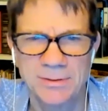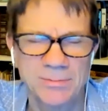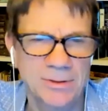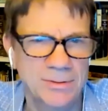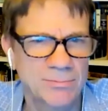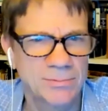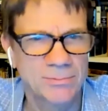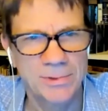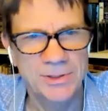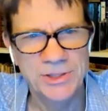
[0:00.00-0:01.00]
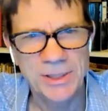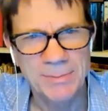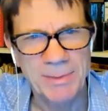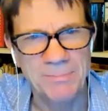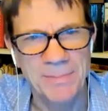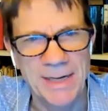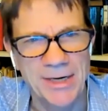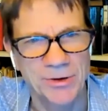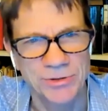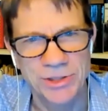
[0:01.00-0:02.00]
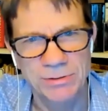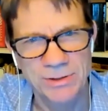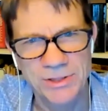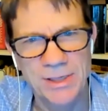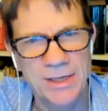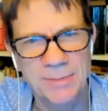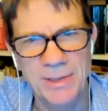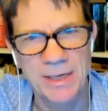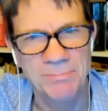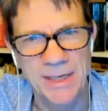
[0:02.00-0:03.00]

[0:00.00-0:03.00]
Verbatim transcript: Well, let's talk about mm-hmm. Mainers. Let's talk about